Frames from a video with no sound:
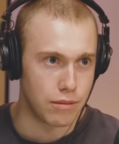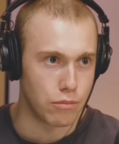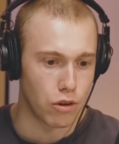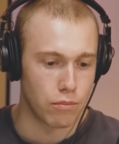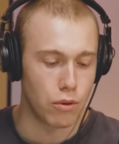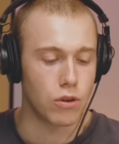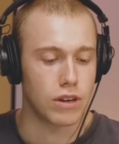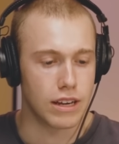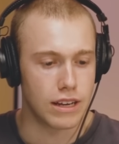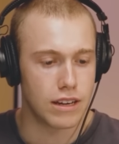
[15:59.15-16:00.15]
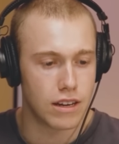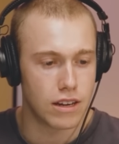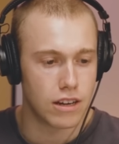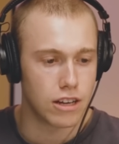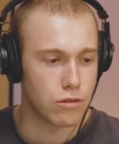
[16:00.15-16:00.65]
more importantly,
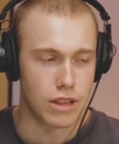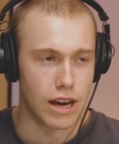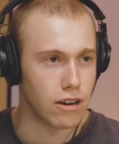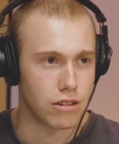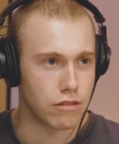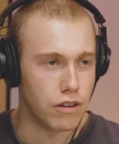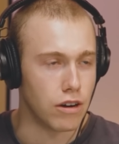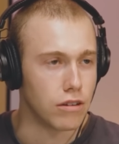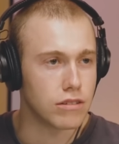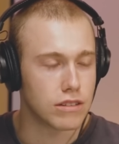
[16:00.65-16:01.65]
without a phone?